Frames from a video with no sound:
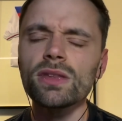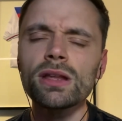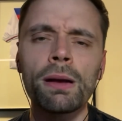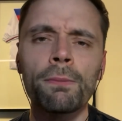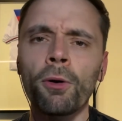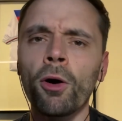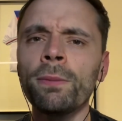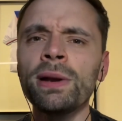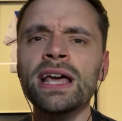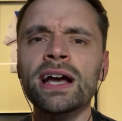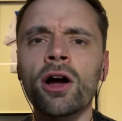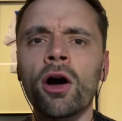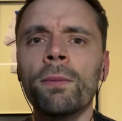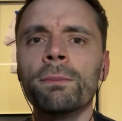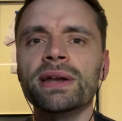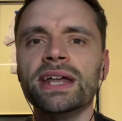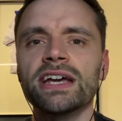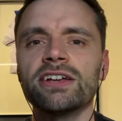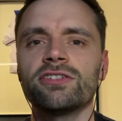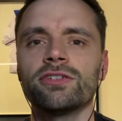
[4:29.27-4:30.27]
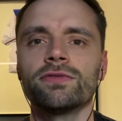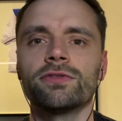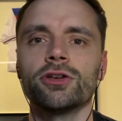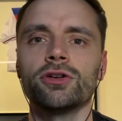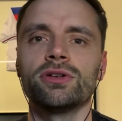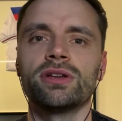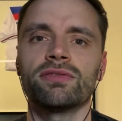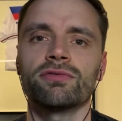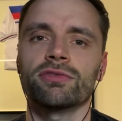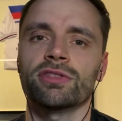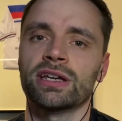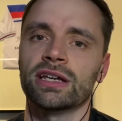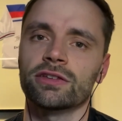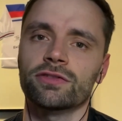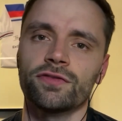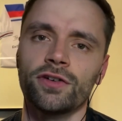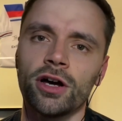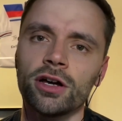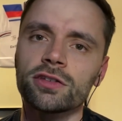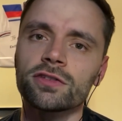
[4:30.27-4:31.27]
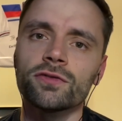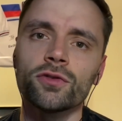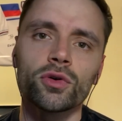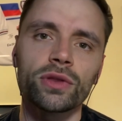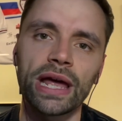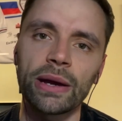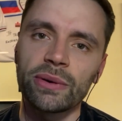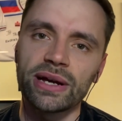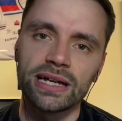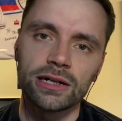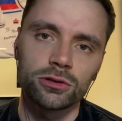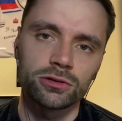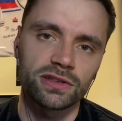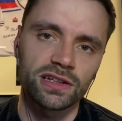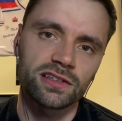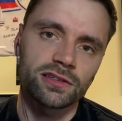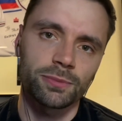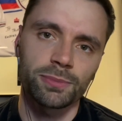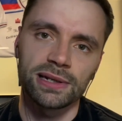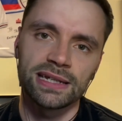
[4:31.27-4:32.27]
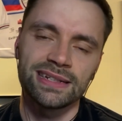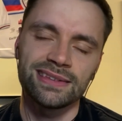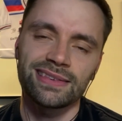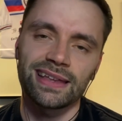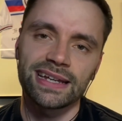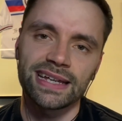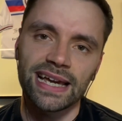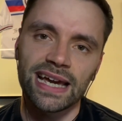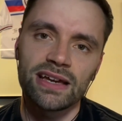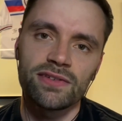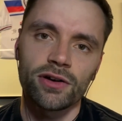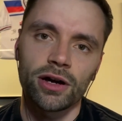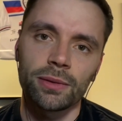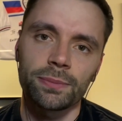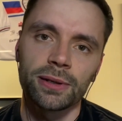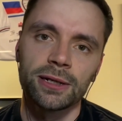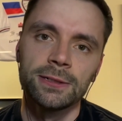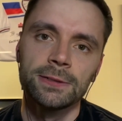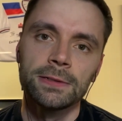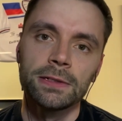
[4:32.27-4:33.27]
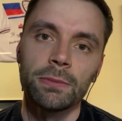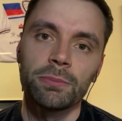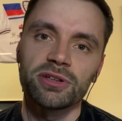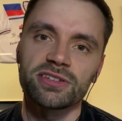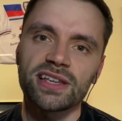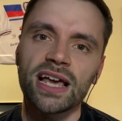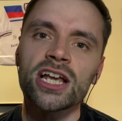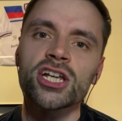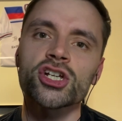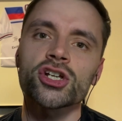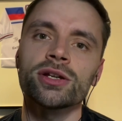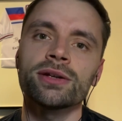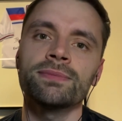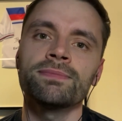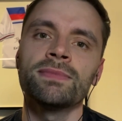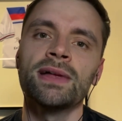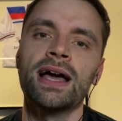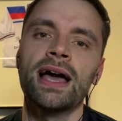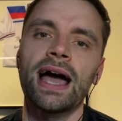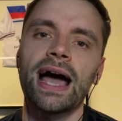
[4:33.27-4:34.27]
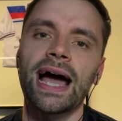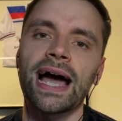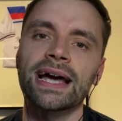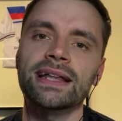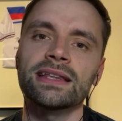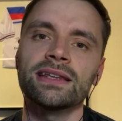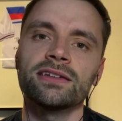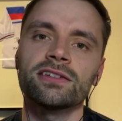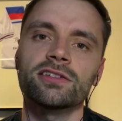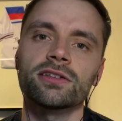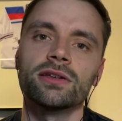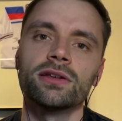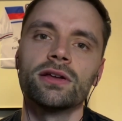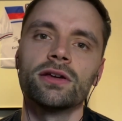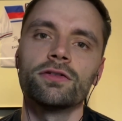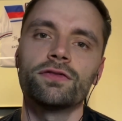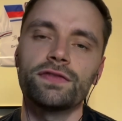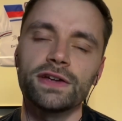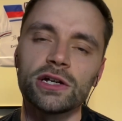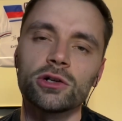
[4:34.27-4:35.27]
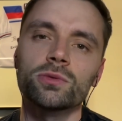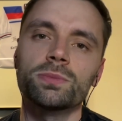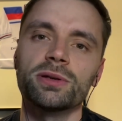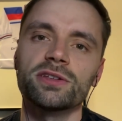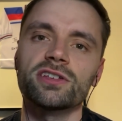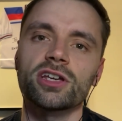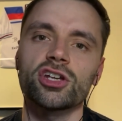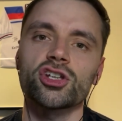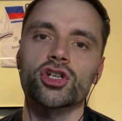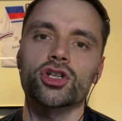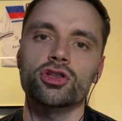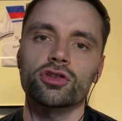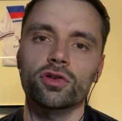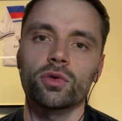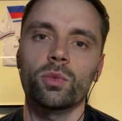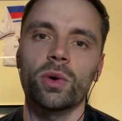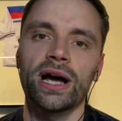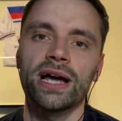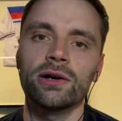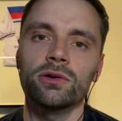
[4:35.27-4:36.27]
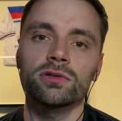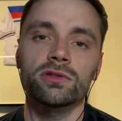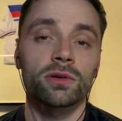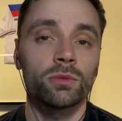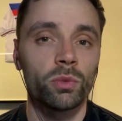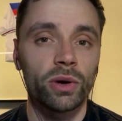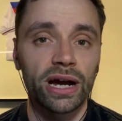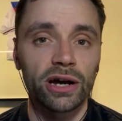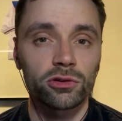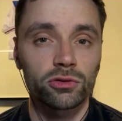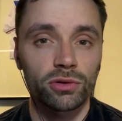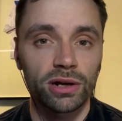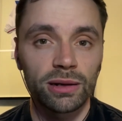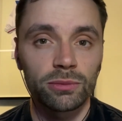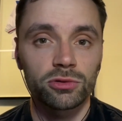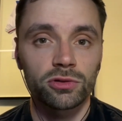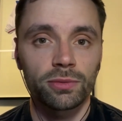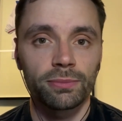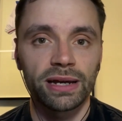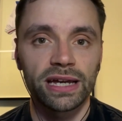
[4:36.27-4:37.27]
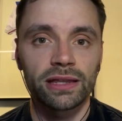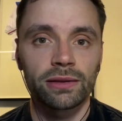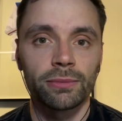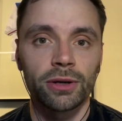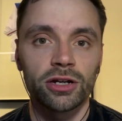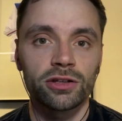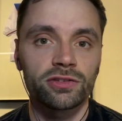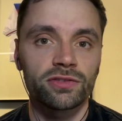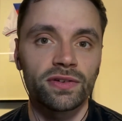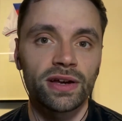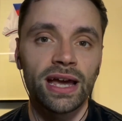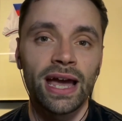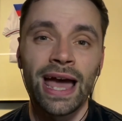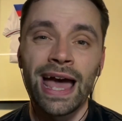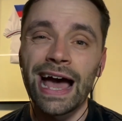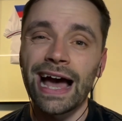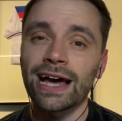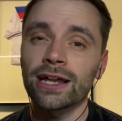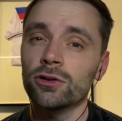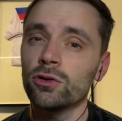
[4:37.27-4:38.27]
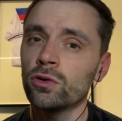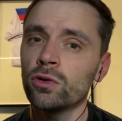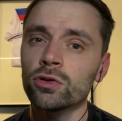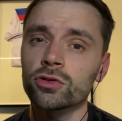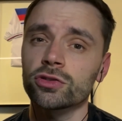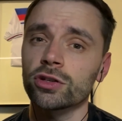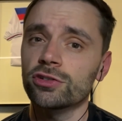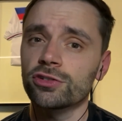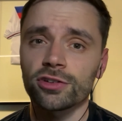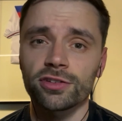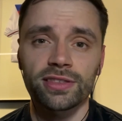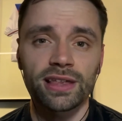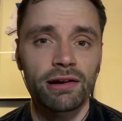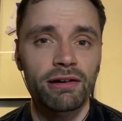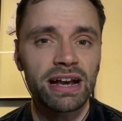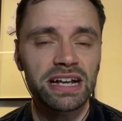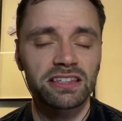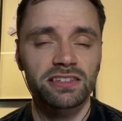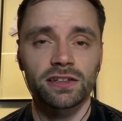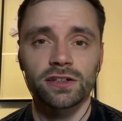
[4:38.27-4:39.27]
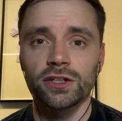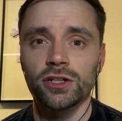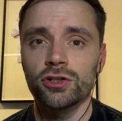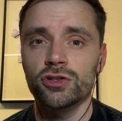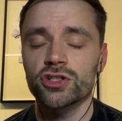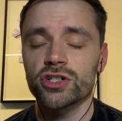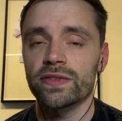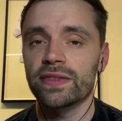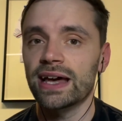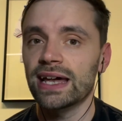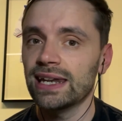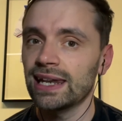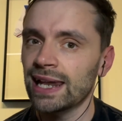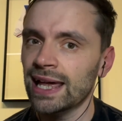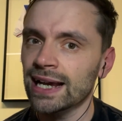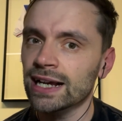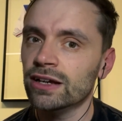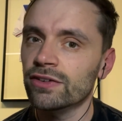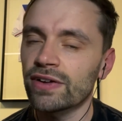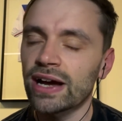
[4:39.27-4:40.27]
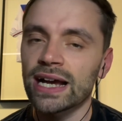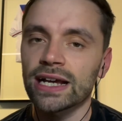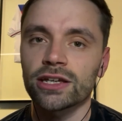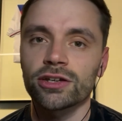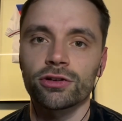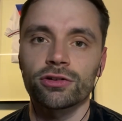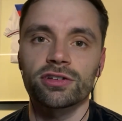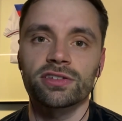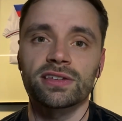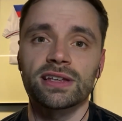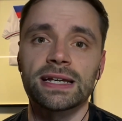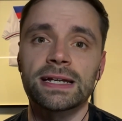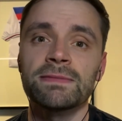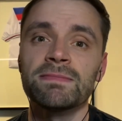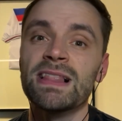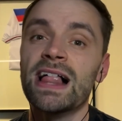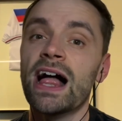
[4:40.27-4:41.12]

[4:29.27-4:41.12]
probably a combination of 2 different things. First of all, they were ill-disciplined. They gave up possession and field position to Wales, and Wales were able to make the most of it. And also just their execution, their lack of accuracy.